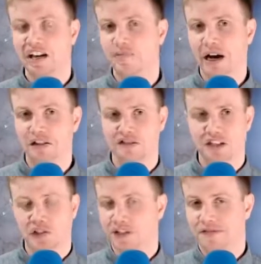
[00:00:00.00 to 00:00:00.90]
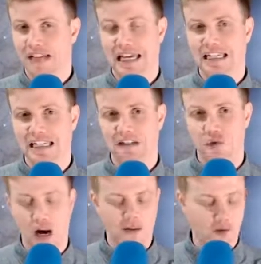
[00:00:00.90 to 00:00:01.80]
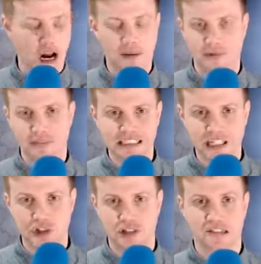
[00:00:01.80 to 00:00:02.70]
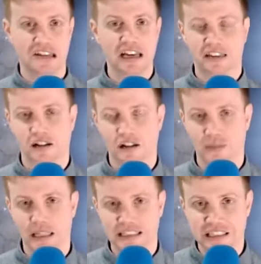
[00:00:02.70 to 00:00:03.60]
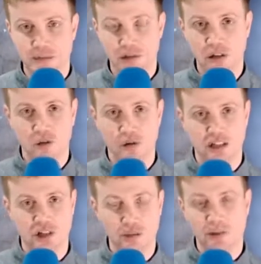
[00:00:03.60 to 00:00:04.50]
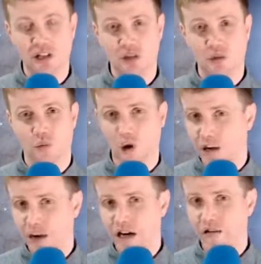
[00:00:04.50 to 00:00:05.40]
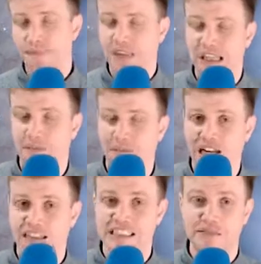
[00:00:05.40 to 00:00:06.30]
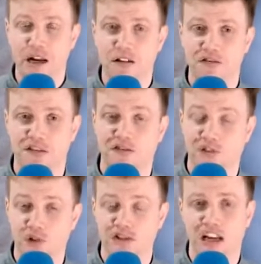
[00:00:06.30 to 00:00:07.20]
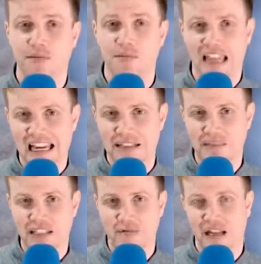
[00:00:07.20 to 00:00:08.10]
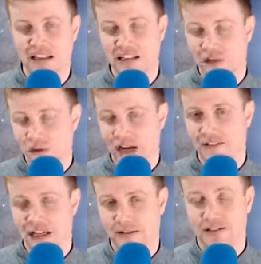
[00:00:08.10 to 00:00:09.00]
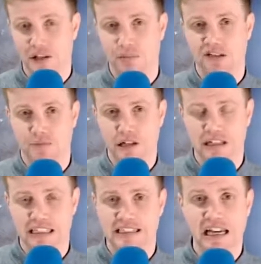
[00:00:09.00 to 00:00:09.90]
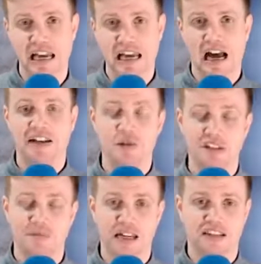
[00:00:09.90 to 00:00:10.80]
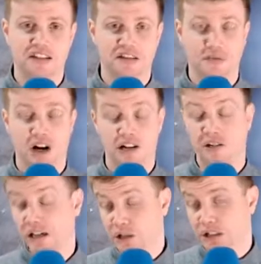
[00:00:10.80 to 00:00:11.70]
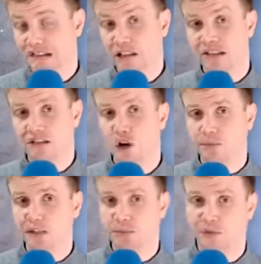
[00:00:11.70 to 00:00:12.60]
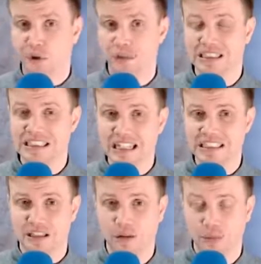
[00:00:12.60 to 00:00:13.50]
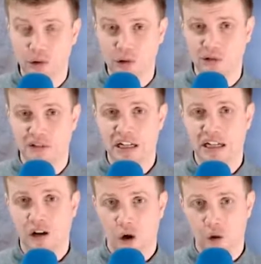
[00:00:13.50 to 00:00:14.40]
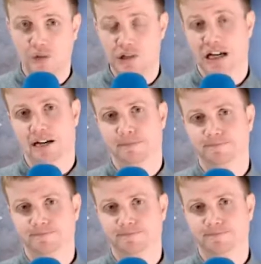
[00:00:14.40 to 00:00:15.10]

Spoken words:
if Microsoft shifts any driver optimizations that are gonna make the CPU and GPU work better. Keep in mind, this is Microsoft's first time with AMD. While they do have a lot of chip experience, I do expect that this product, or I should say at least hope that the performance does improve over time.